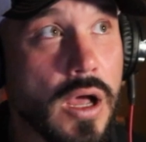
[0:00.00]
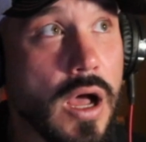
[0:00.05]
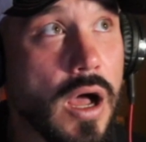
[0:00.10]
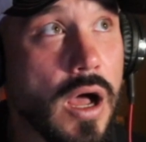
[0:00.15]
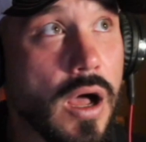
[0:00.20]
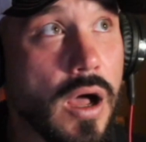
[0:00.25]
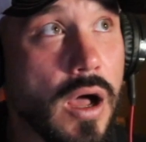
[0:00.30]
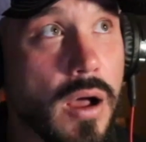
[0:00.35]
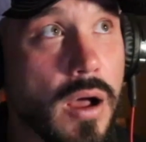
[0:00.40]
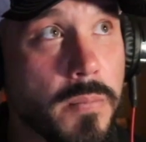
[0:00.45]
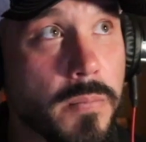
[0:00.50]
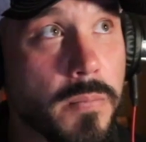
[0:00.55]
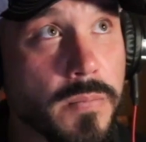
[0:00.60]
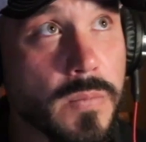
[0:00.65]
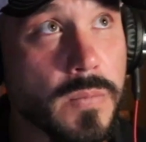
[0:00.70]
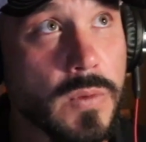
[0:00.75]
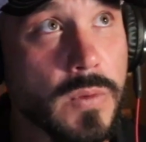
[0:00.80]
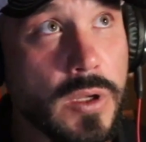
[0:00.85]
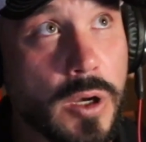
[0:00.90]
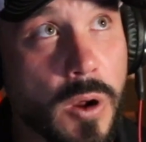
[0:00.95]

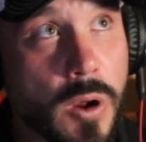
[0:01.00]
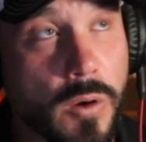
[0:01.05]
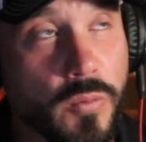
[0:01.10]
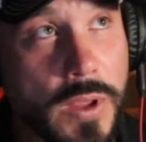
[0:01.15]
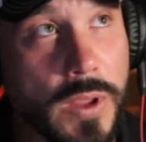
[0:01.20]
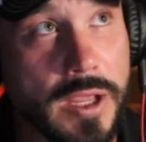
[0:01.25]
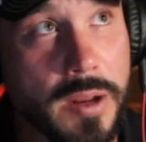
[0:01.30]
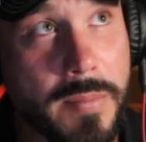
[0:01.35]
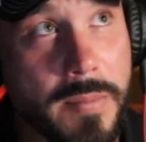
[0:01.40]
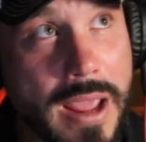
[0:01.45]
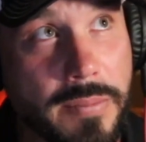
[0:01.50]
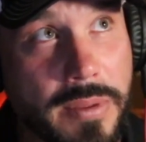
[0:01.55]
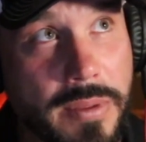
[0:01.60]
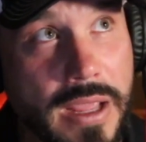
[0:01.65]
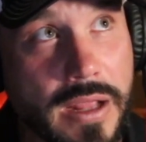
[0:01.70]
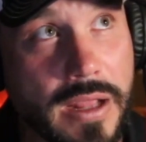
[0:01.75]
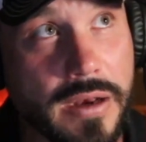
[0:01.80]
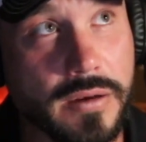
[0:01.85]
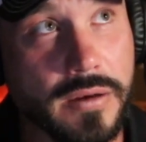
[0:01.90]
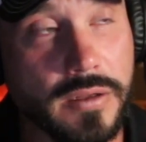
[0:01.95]
If we could
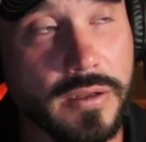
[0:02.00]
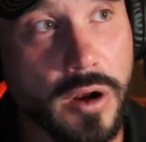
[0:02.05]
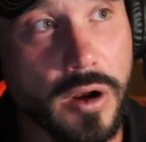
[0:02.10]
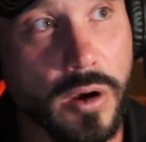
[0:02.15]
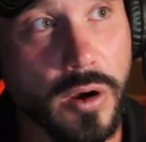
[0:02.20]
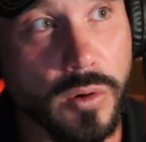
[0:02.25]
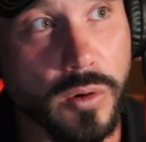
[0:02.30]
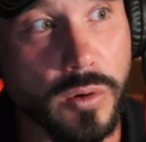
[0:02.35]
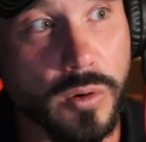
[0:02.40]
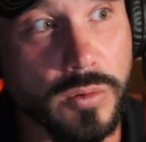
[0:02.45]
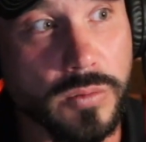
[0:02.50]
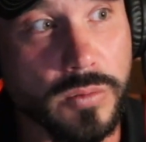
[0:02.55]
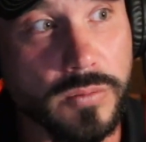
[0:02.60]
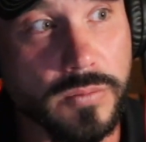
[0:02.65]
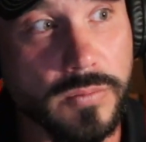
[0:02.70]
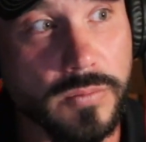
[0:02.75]
maybe in the